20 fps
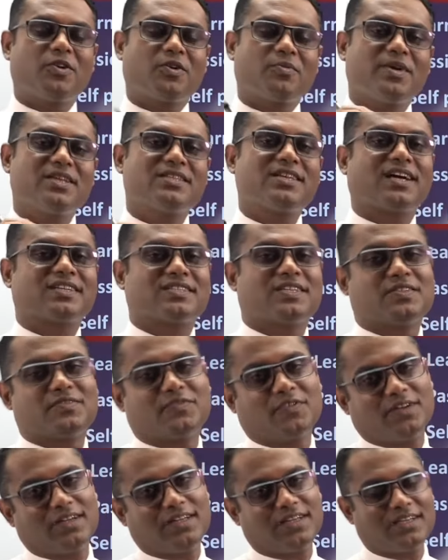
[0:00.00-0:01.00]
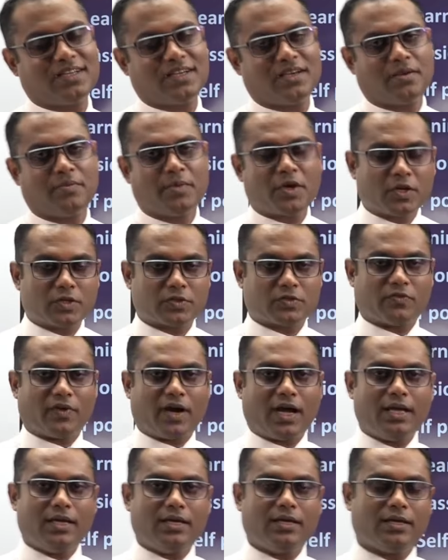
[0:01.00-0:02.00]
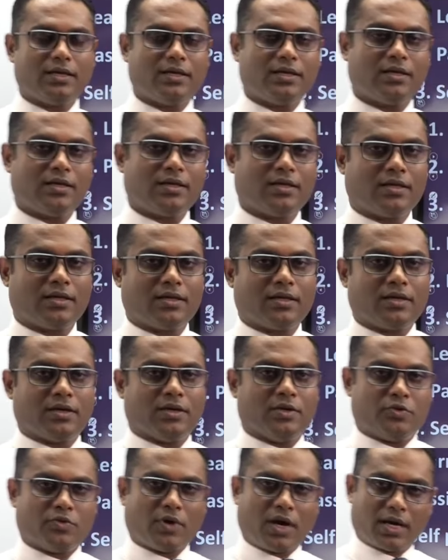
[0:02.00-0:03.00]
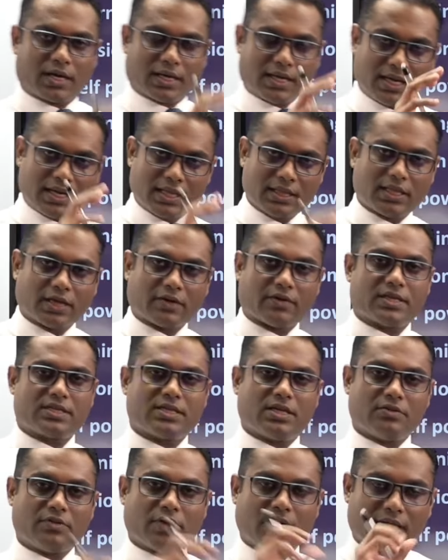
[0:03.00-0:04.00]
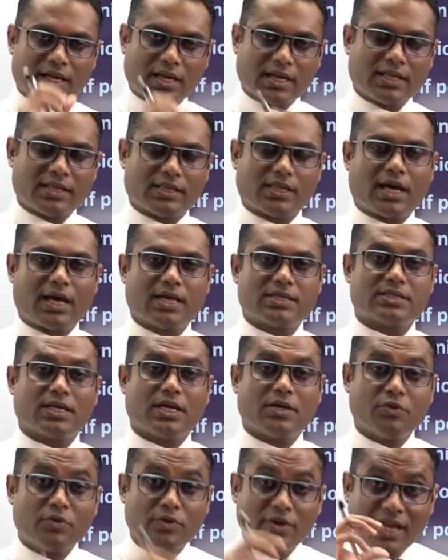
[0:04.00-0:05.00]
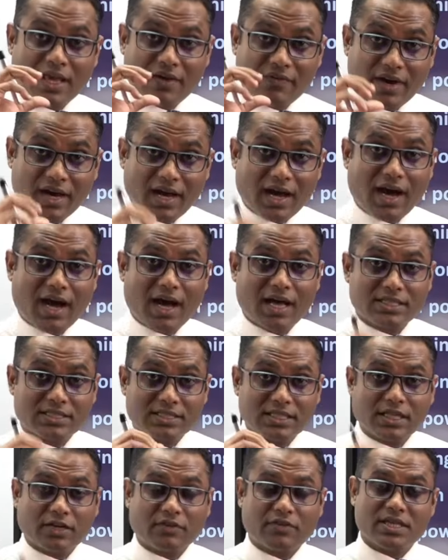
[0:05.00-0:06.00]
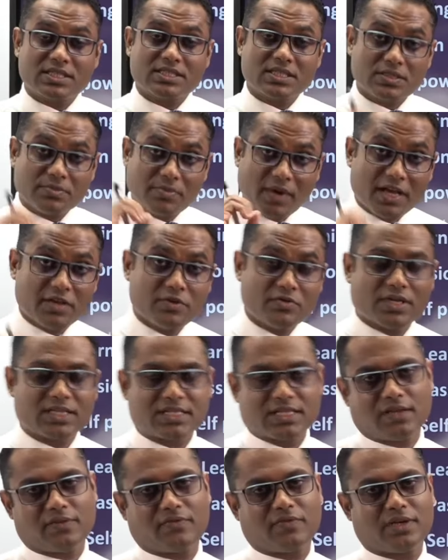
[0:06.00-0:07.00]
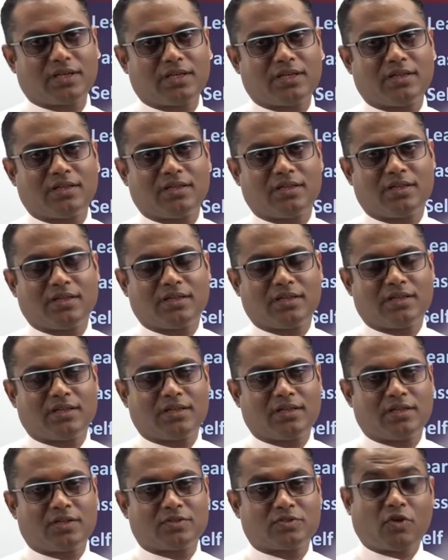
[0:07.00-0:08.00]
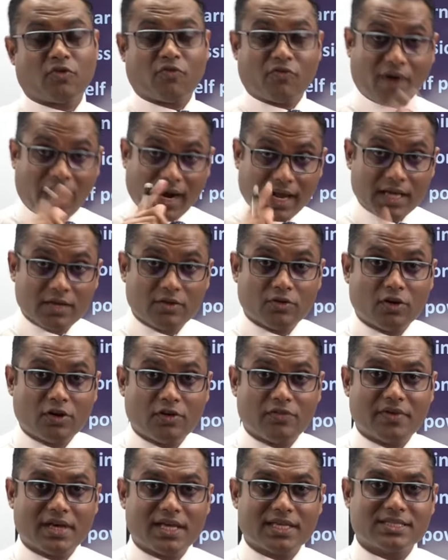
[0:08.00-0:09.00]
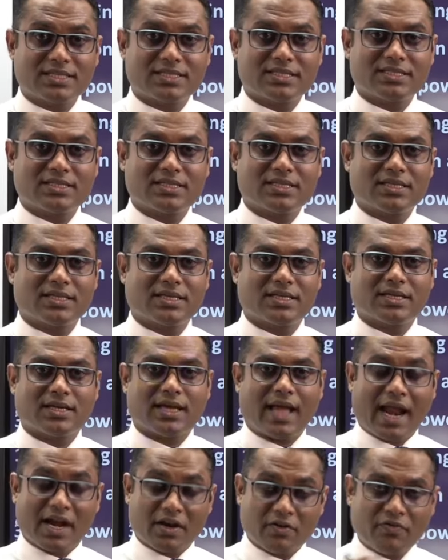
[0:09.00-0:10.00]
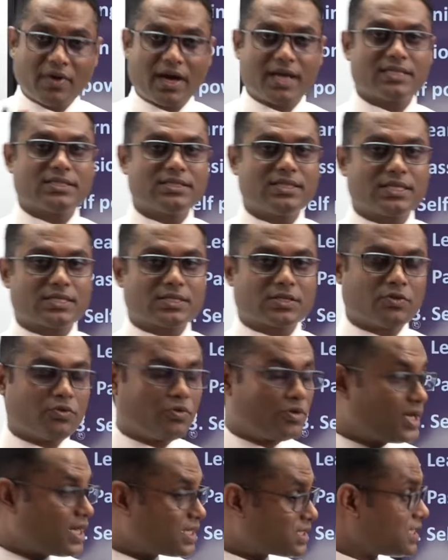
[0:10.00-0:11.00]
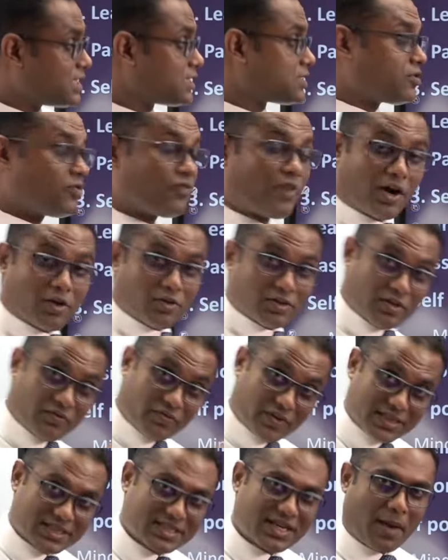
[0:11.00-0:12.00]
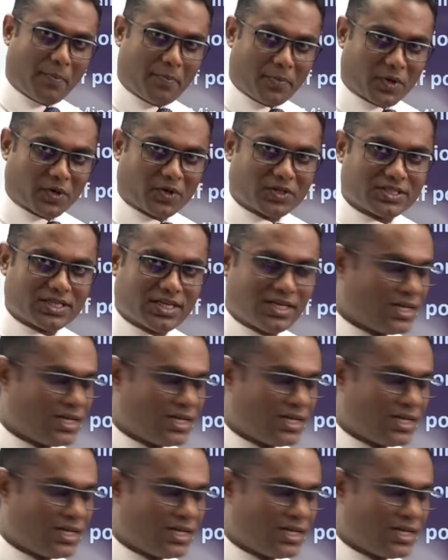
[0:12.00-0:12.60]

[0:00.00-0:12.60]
to be successful. Because why? You are reading the question, you are reading the answer, you never answer the questions by yourself. So what I always advise the students is to follow the first approach.